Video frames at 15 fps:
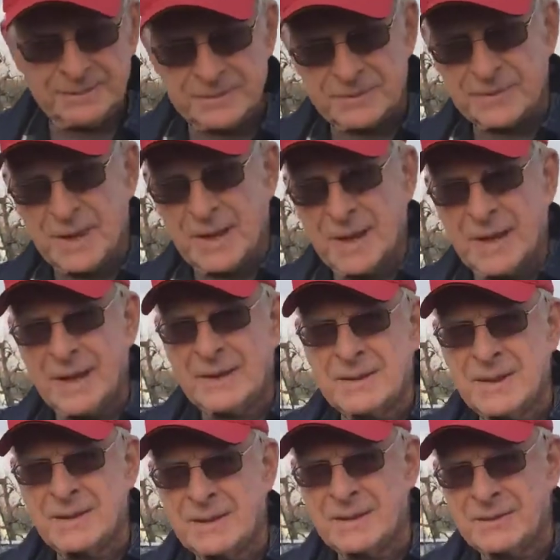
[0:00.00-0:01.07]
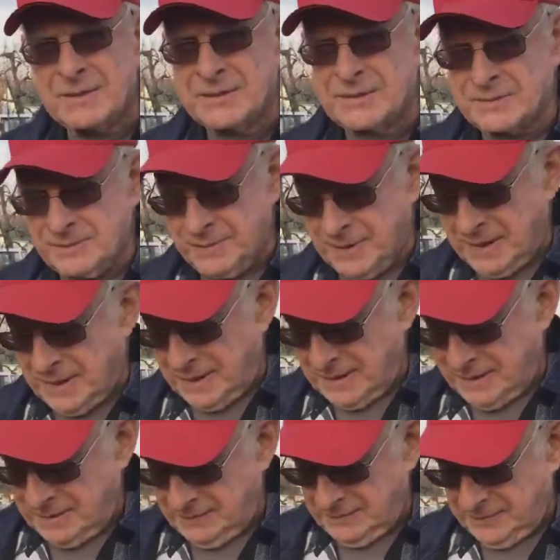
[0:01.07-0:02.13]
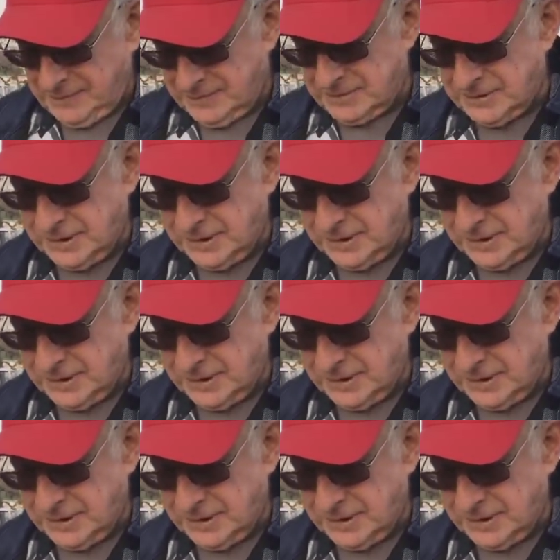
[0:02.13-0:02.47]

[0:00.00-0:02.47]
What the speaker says: We're going to check out. We'll see you next time.